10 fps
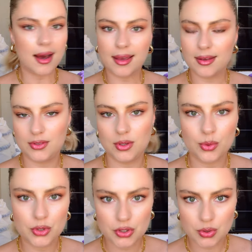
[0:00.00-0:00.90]
I have
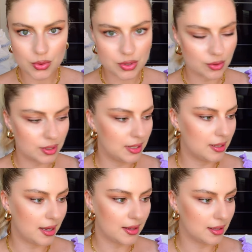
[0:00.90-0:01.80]
those shoes already
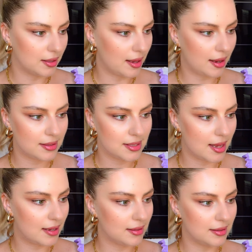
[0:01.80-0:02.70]
I think like
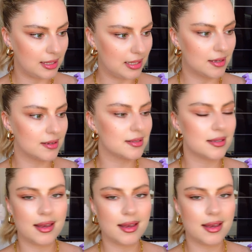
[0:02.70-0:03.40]
10 years